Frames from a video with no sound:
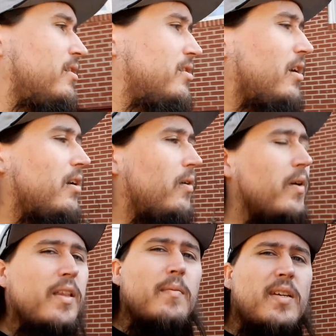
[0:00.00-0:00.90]
So
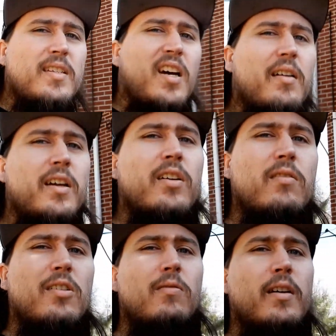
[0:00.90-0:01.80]
in the meantime, I'm gonna
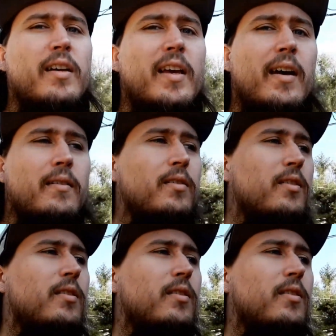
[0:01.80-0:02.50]
go run and get